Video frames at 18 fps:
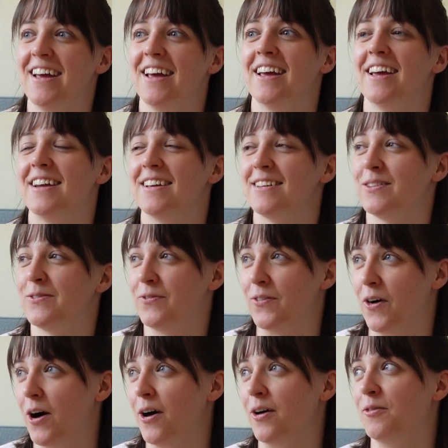It is
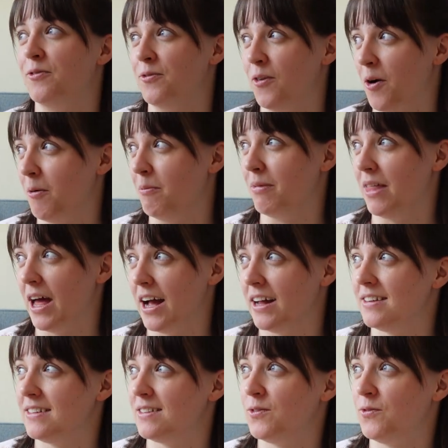far from
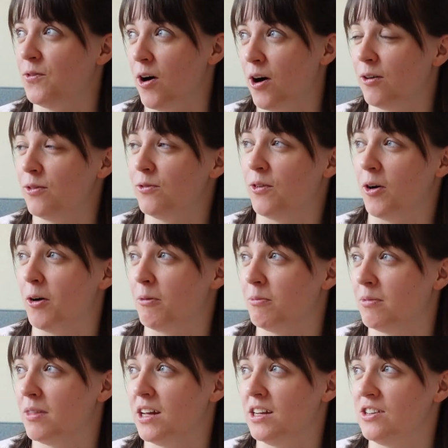that, far
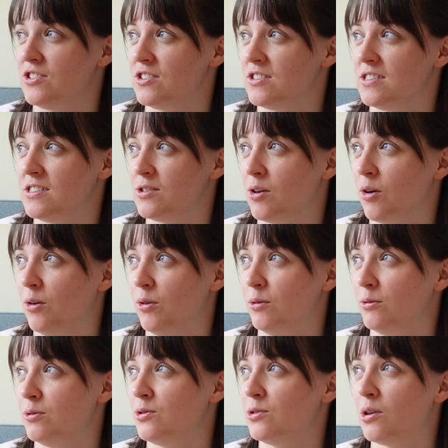from. They're just
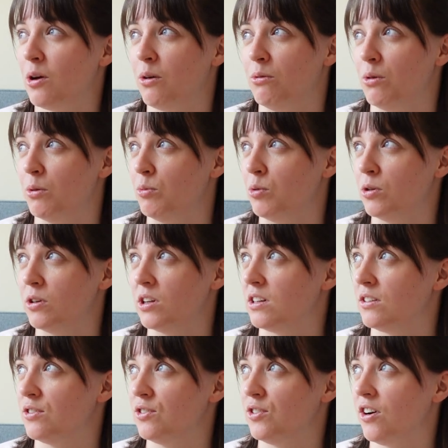so
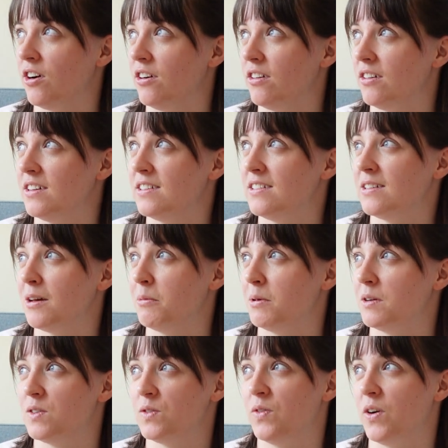rewarding to grow and so
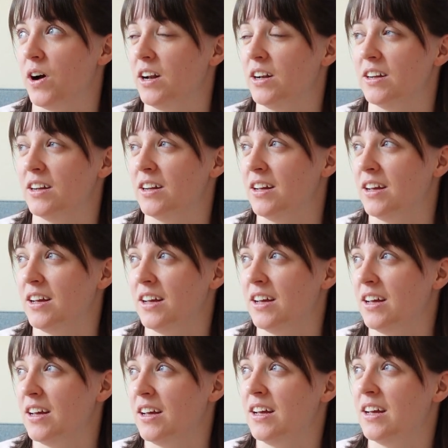much fun.
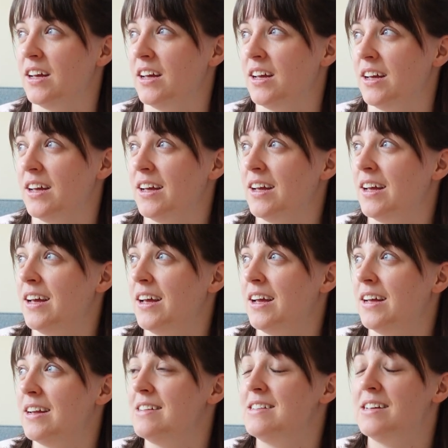
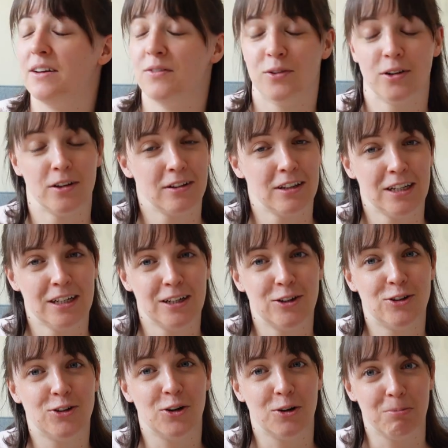Definitely
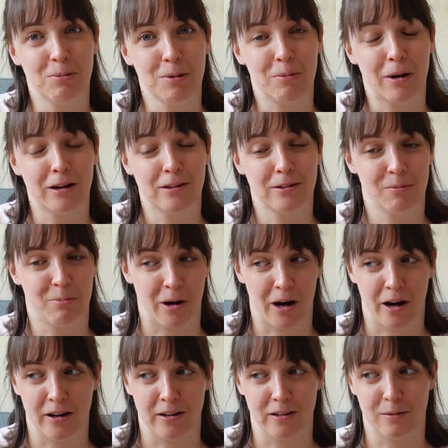took me by
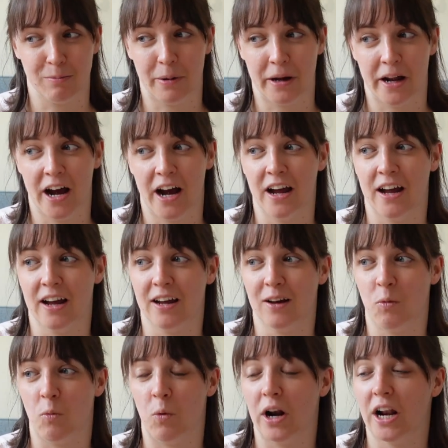surprise, but I
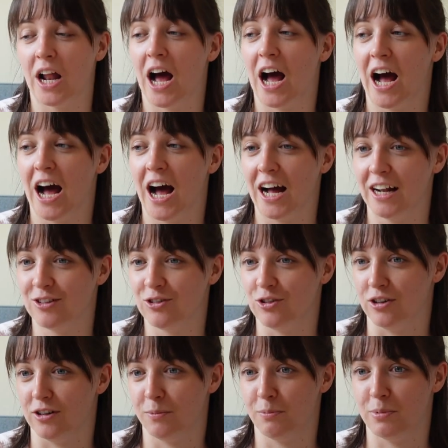
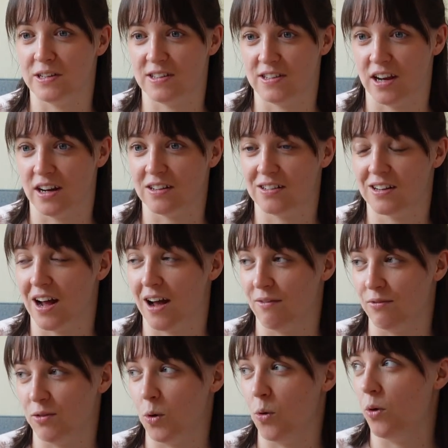100%
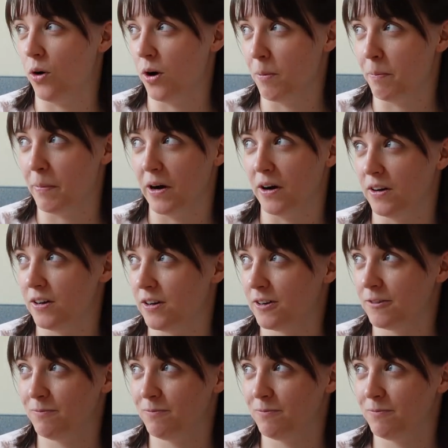have the Hoya bug.